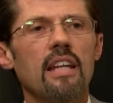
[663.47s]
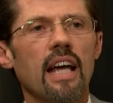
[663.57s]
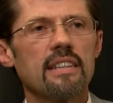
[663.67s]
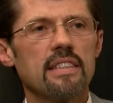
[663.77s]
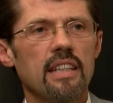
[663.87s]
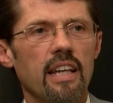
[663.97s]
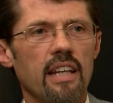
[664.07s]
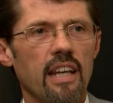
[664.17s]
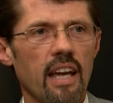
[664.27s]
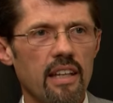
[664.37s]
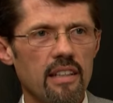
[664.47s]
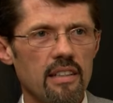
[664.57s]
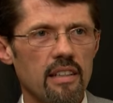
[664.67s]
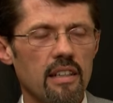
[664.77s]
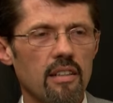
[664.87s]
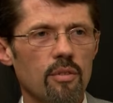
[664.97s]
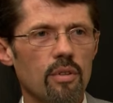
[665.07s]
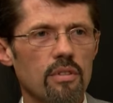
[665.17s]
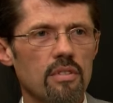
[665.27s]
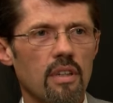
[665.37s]
1988, I
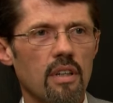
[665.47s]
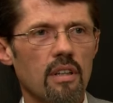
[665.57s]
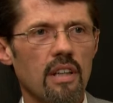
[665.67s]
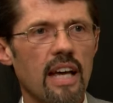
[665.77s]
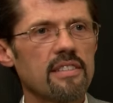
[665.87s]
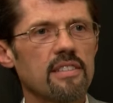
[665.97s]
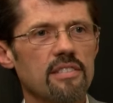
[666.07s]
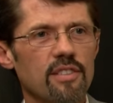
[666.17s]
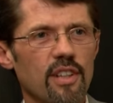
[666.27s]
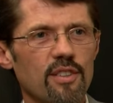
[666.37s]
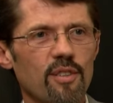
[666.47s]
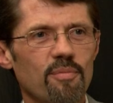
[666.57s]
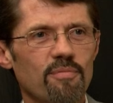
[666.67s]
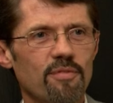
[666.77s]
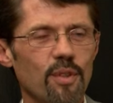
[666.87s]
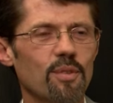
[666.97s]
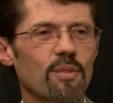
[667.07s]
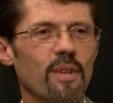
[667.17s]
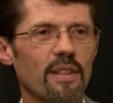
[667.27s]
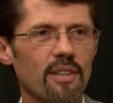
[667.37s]
was licensed as a
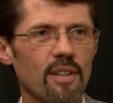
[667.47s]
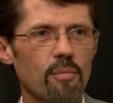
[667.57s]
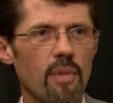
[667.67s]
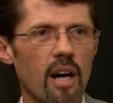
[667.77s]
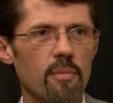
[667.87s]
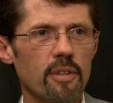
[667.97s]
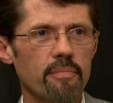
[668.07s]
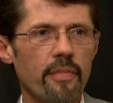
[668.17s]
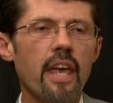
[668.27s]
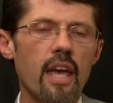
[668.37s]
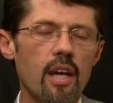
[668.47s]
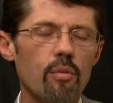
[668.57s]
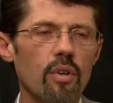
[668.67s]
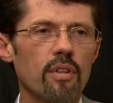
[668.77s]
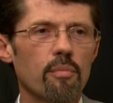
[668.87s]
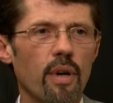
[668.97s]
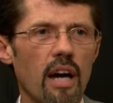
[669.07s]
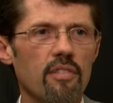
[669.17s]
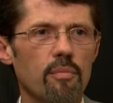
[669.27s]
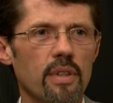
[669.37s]
funeral director and embalmer and worked in
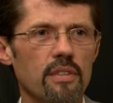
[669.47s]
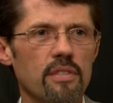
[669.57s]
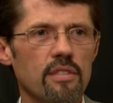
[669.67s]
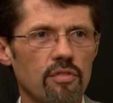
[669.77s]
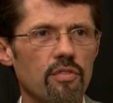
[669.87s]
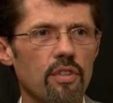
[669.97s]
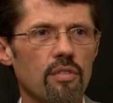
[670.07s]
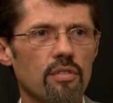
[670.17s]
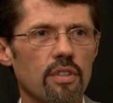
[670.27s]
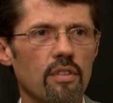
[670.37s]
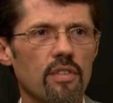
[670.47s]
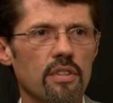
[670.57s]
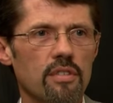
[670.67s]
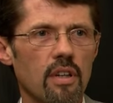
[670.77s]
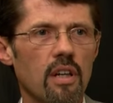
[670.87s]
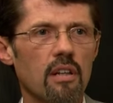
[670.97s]
private business and funeral service